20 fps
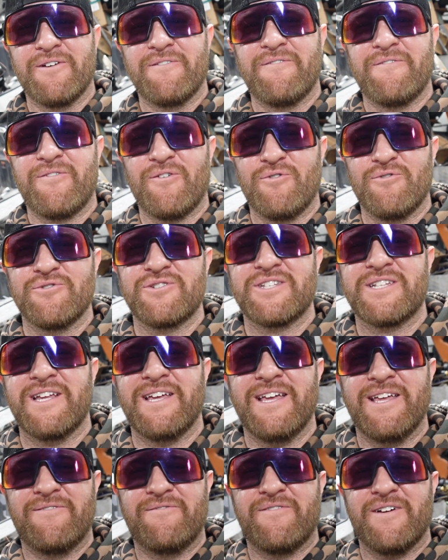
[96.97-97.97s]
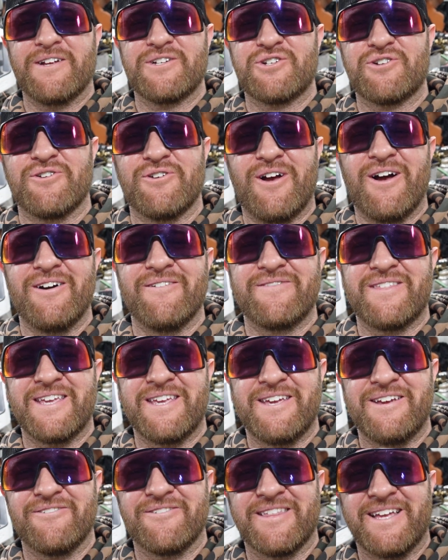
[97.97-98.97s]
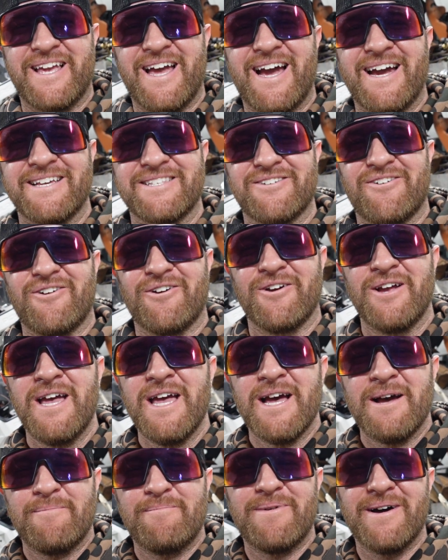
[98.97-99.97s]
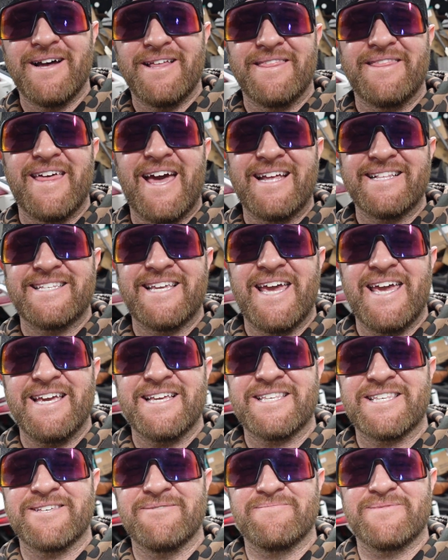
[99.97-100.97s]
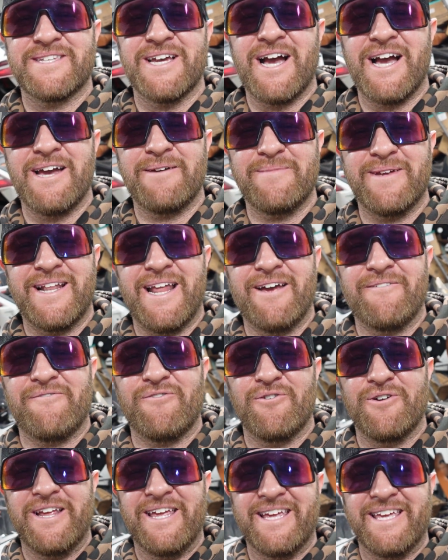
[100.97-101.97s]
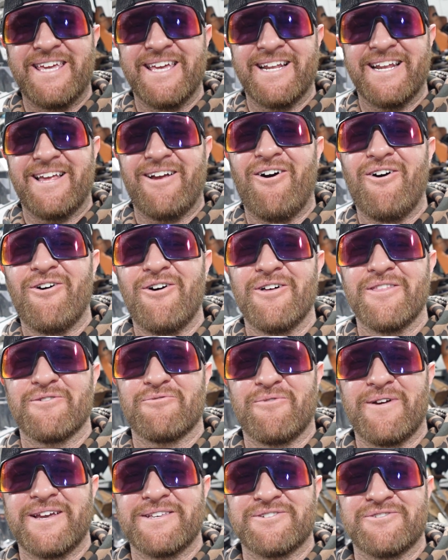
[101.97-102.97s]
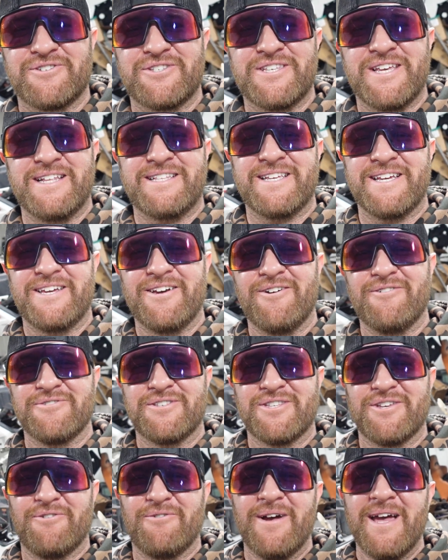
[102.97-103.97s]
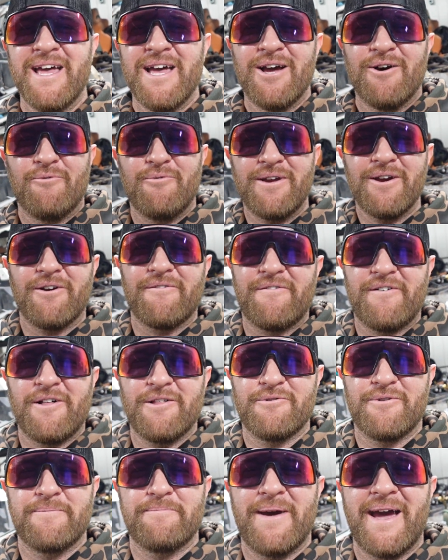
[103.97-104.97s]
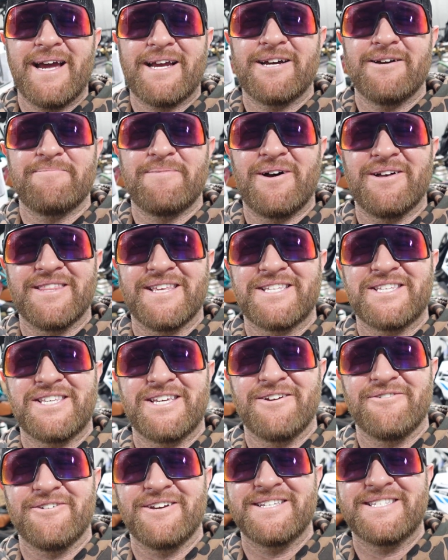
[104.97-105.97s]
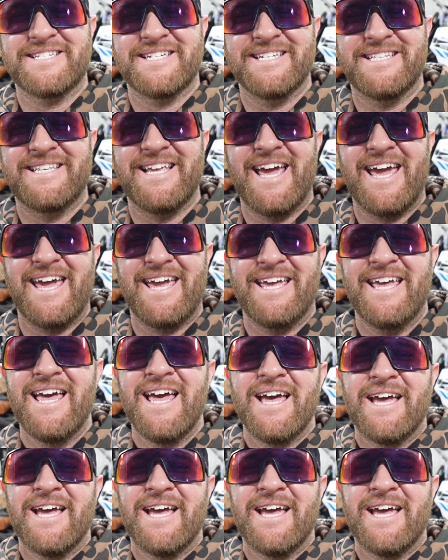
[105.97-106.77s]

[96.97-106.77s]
the first adventure of the year, the guys are, but that takes some time and effort in getting all the razors set to go. So we are following back up on the series today,